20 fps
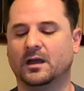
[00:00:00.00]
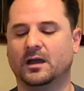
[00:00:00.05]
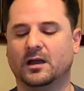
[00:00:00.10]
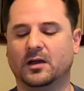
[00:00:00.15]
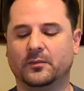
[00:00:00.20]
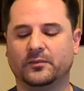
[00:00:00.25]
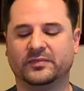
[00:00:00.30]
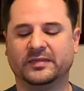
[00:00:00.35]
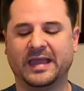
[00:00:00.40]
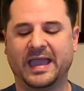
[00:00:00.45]

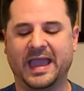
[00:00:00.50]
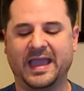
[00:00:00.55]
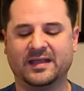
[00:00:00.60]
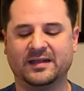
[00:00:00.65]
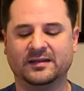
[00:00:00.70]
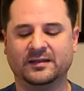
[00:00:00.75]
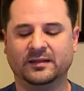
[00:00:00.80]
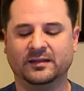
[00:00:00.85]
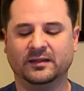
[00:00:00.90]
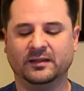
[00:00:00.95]
To
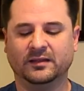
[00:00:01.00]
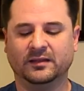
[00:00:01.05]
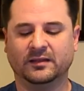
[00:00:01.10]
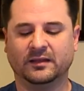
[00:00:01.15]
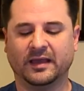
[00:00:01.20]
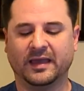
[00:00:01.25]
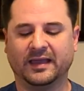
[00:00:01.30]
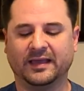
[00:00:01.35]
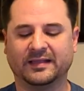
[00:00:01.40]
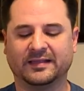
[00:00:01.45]
end
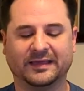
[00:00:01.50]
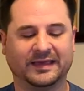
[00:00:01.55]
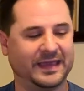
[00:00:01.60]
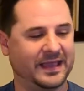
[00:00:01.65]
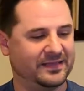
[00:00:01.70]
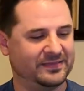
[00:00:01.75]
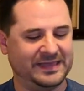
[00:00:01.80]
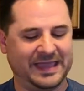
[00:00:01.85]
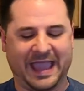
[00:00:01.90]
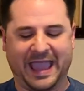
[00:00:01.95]

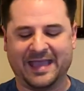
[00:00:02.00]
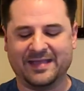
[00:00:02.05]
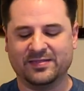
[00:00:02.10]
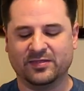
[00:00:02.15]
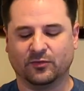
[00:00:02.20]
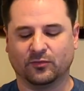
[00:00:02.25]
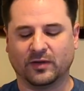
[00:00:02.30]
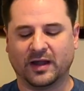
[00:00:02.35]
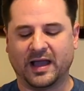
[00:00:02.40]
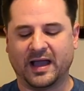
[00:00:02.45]

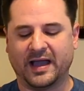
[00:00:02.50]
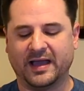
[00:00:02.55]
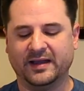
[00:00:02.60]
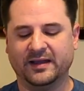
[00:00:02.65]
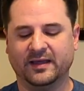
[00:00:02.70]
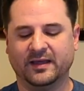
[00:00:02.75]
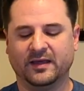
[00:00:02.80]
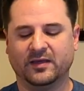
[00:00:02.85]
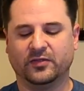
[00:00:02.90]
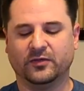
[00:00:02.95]
the
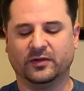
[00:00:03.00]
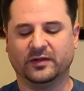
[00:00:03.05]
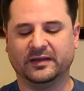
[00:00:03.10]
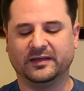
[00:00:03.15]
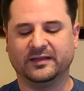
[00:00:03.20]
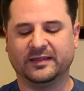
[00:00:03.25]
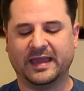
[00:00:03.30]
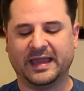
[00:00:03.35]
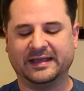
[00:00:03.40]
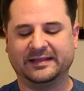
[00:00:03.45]
rod, there
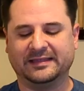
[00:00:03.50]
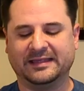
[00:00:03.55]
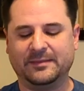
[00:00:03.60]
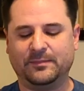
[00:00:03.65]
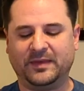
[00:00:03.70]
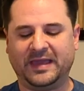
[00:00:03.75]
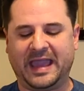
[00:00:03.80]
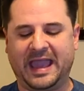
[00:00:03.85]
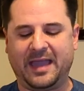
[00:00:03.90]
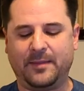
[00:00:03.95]
is a
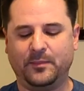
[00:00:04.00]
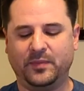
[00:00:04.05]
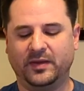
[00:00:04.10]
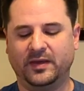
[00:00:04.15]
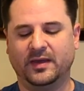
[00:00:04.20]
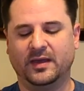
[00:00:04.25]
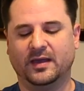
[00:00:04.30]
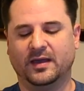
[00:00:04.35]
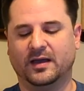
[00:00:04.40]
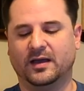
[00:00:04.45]
tip cap,
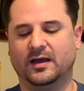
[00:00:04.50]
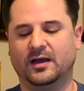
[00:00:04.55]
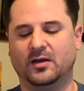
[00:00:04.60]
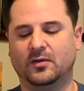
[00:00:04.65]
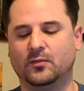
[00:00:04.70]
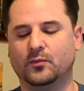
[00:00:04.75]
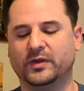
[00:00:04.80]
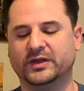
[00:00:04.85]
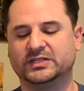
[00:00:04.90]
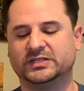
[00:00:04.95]

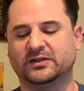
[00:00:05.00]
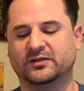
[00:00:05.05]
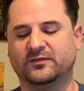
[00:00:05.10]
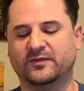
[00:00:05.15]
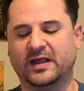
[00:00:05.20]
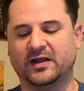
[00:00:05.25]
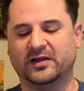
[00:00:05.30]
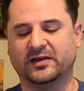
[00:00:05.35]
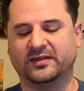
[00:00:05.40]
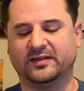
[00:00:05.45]
which is
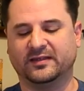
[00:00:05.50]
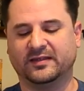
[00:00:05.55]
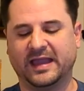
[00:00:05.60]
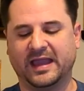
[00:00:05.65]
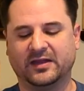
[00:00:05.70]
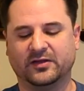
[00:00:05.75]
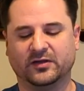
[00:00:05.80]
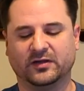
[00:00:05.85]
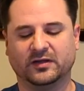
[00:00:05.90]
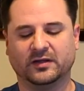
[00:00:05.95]
very
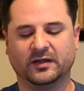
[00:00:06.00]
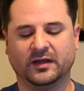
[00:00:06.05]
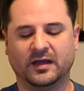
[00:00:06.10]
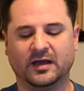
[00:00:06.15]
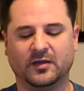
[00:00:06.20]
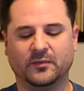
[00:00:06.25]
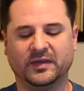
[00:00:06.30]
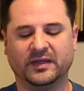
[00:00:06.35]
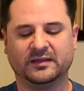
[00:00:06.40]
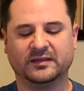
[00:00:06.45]
standard
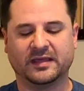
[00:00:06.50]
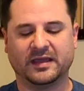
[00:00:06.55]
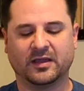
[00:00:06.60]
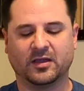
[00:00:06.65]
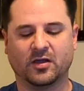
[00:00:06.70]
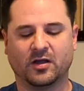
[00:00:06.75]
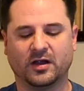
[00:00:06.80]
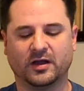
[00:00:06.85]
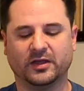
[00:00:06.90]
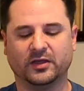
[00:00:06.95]
in
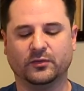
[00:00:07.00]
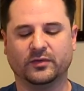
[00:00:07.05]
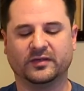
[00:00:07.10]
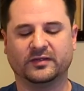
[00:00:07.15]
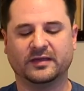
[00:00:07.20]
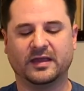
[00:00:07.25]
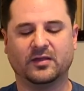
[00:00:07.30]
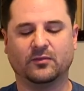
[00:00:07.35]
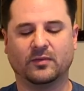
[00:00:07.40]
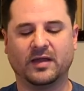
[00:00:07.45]
Tenkara
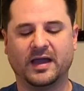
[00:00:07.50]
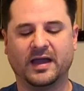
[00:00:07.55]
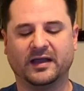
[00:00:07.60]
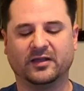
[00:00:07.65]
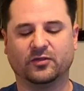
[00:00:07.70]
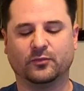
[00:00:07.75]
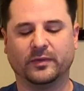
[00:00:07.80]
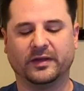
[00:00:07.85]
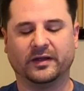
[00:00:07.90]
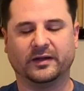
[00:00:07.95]
USA
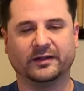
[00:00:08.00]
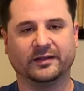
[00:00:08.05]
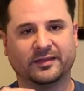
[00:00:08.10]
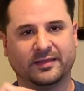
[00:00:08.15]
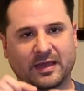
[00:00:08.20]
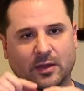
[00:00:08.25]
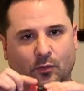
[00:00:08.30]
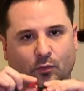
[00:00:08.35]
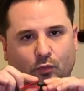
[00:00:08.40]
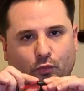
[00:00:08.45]
rods, where it's
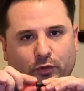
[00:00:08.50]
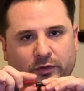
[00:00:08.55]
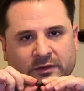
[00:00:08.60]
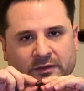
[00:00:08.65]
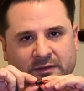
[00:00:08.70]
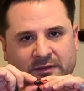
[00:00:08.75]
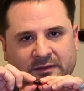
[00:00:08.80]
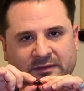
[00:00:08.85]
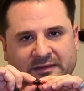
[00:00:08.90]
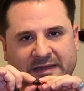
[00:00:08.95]
that
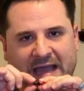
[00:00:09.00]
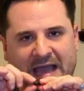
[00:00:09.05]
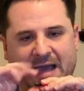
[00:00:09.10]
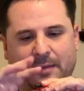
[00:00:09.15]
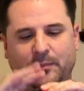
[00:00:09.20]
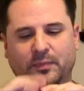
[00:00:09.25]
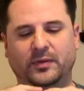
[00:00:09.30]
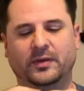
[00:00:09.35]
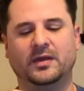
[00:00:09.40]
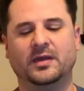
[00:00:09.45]
wooden
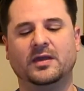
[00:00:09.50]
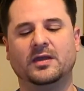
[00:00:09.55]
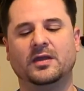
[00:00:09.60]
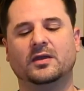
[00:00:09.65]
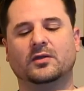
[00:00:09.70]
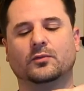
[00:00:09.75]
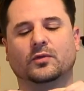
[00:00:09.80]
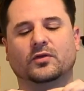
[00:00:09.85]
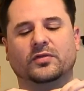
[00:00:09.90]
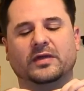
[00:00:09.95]
top
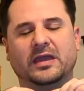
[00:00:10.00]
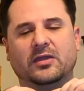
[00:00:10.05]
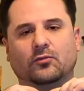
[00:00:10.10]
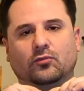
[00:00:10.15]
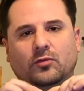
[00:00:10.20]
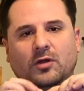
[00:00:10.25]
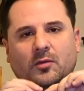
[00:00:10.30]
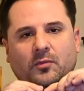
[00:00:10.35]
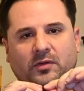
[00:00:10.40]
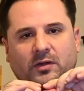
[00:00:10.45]
with a
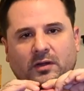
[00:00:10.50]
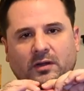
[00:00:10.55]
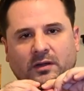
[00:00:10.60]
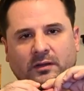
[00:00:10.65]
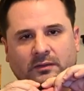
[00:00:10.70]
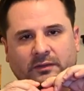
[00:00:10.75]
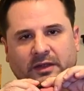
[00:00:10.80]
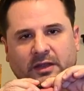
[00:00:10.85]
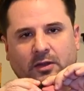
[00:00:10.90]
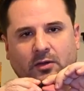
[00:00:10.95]

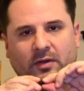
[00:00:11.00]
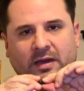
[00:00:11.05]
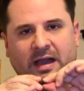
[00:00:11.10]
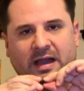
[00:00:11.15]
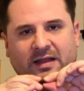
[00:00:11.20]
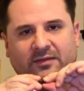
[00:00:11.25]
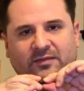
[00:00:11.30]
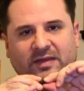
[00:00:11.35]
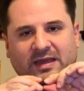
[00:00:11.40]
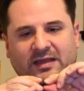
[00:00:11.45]
rubber,
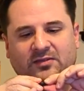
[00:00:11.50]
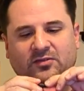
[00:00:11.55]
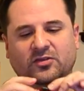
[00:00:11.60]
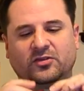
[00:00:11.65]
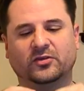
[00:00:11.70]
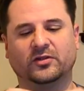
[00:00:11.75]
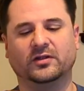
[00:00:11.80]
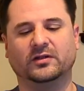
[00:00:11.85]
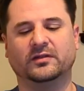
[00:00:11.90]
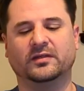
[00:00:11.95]
kind of
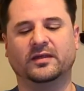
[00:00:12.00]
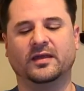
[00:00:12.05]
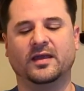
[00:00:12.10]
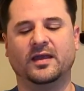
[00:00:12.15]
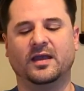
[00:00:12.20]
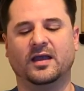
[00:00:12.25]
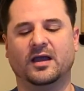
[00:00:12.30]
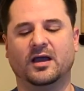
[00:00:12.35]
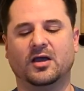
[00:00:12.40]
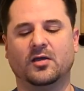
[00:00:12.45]
insert,
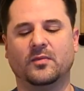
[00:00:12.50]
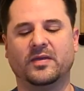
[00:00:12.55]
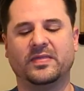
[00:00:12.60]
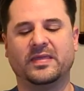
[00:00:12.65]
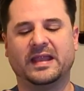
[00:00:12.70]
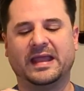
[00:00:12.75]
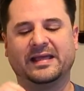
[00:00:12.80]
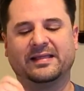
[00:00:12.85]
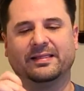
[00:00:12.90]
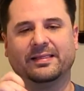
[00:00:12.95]
and
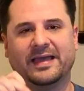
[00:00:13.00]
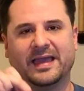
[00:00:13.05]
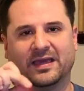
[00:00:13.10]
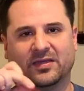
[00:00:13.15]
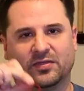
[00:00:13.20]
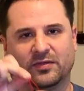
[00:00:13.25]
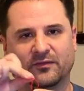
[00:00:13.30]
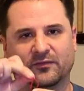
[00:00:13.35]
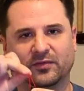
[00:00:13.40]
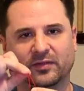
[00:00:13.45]
then a
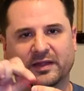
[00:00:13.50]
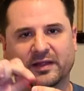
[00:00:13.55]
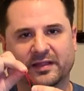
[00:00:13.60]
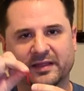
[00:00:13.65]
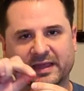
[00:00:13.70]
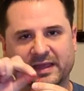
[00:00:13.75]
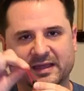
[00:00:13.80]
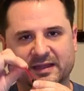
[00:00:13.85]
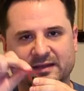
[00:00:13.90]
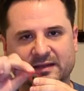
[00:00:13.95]
length of
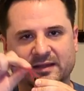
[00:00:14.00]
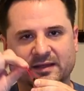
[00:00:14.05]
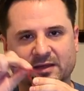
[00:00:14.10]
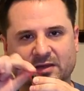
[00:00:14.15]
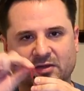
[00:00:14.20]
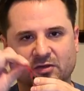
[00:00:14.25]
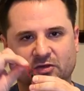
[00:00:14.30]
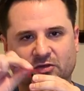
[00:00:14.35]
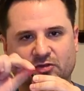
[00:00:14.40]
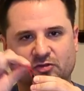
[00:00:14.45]
Lillian
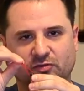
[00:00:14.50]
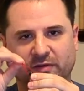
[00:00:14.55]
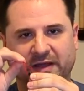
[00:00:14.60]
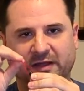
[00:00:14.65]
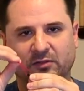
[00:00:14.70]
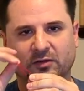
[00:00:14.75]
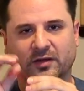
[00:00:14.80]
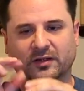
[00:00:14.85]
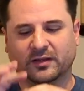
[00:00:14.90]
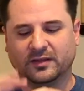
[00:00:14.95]

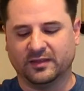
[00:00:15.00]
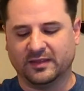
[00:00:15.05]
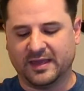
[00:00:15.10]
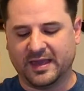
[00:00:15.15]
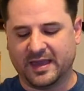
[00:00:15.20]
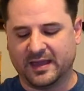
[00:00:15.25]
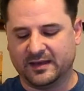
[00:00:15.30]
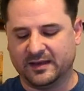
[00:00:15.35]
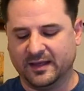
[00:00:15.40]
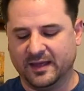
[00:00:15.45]
stringed onto the
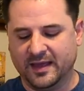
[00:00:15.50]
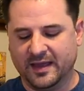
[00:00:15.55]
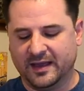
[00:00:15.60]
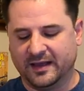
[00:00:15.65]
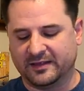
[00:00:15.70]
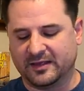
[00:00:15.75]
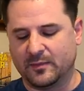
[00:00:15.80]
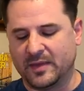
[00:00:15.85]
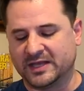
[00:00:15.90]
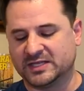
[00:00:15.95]
end.
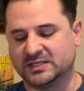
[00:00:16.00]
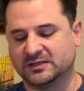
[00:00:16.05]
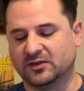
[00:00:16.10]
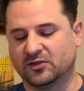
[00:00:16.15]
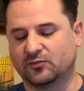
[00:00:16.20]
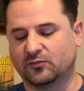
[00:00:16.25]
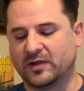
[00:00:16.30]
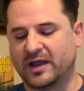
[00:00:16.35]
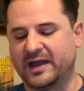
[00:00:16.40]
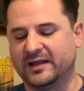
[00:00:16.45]
As I mentioned,
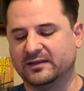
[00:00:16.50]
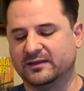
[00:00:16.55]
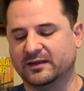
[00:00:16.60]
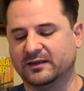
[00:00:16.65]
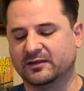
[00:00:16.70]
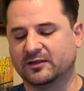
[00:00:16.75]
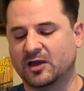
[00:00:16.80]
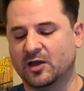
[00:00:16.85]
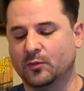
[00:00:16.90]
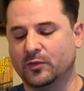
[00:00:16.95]
this rod
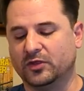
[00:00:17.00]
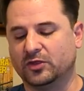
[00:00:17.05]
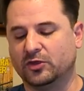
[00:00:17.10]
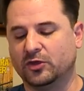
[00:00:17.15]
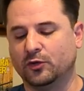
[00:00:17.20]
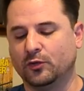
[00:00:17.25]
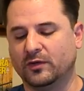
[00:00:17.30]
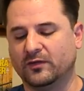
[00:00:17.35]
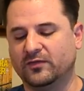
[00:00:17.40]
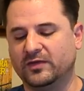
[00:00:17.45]
does come with
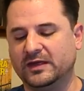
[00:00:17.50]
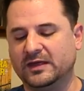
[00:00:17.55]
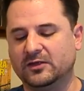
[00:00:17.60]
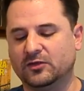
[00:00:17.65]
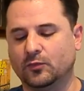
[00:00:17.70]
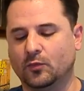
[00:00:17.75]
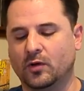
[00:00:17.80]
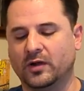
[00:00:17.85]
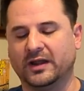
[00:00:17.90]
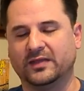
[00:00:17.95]
2 of
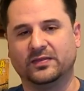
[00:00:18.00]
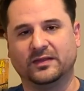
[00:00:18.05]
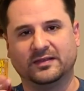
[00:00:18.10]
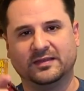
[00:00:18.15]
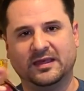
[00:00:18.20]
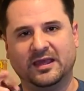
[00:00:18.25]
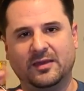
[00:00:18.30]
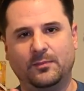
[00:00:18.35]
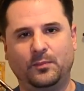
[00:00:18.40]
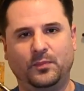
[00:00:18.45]
these, one at the
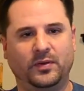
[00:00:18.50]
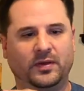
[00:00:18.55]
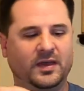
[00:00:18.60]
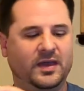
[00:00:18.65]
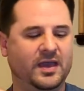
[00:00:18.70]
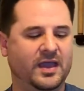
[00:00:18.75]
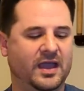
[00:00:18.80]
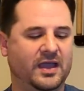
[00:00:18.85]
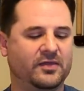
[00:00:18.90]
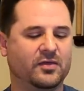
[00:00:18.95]
tip,
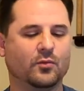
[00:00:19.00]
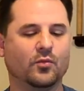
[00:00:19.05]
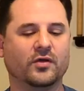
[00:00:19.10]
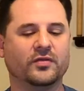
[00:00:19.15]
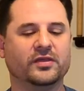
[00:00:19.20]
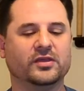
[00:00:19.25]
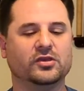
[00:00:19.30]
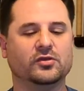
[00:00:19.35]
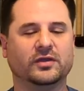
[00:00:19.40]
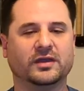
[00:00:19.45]
and then
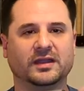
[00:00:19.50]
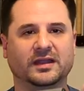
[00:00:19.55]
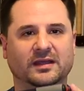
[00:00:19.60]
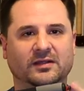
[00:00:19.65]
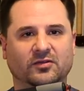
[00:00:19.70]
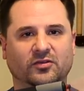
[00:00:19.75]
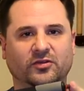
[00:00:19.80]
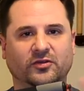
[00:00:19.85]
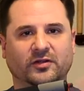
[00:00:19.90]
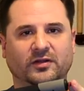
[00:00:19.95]
one that you can
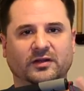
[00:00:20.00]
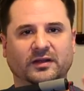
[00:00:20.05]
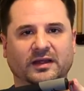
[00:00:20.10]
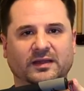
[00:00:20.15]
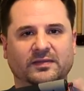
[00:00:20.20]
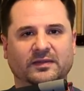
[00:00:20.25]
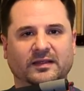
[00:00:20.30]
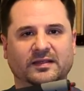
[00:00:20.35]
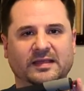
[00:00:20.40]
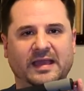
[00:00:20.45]
insert
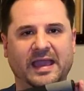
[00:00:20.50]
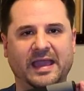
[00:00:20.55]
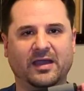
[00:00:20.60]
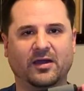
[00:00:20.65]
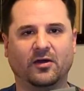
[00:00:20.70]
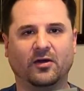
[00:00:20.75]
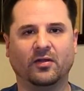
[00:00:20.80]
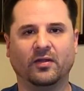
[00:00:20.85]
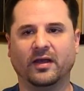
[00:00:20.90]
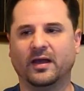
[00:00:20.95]
in the
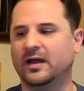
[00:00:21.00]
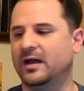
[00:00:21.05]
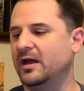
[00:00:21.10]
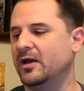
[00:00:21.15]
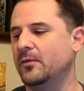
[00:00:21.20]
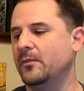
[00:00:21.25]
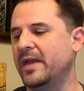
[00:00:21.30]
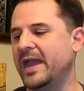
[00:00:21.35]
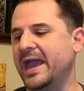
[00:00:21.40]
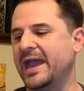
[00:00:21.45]
tail
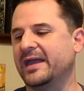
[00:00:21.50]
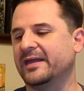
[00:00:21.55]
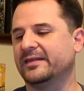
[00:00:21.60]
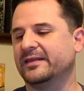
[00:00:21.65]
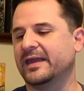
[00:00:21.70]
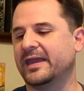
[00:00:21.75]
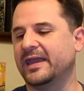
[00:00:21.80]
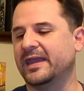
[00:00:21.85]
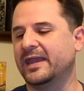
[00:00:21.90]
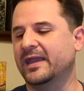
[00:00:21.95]

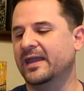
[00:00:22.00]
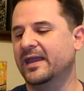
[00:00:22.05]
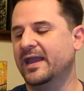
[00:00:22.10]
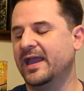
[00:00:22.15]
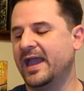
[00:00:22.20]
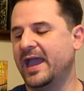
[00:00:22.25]
as a